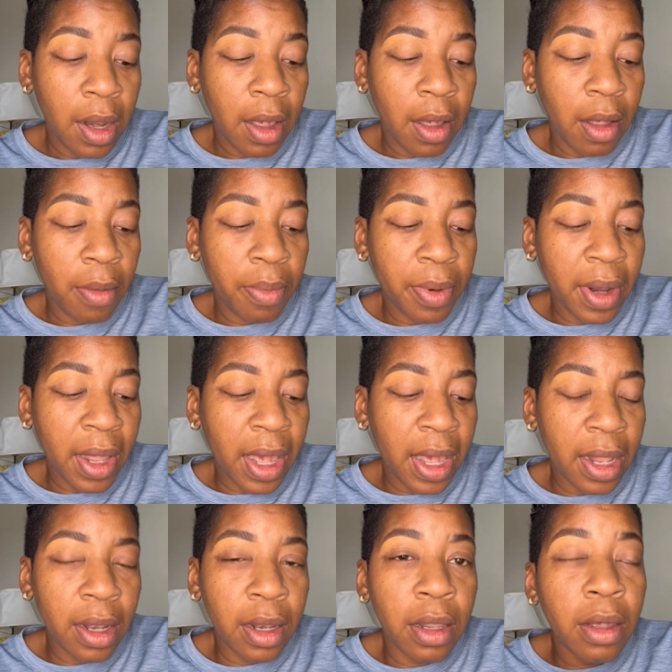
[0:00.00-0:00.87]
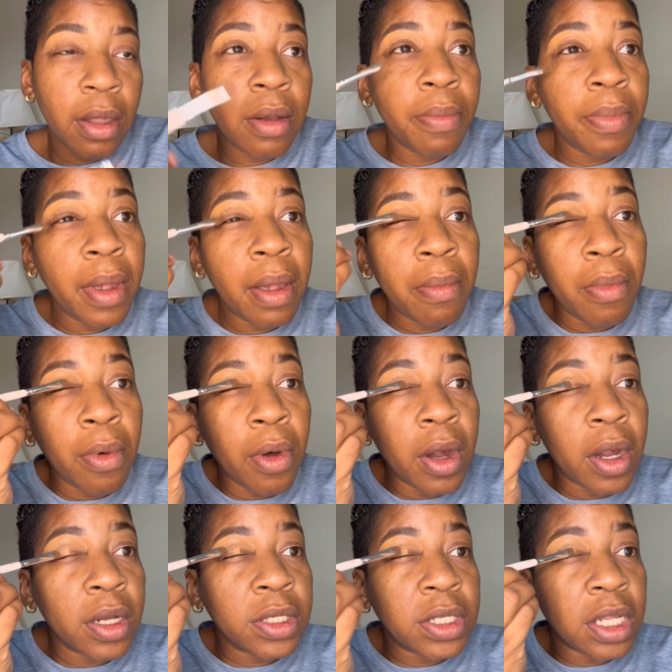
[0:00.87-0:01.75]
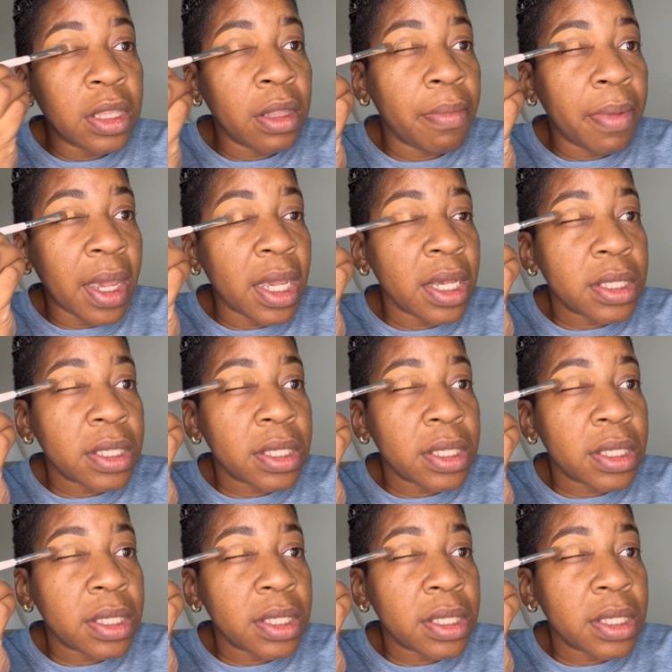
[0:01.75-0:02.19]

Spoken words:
I'll apply a little bit more to the base.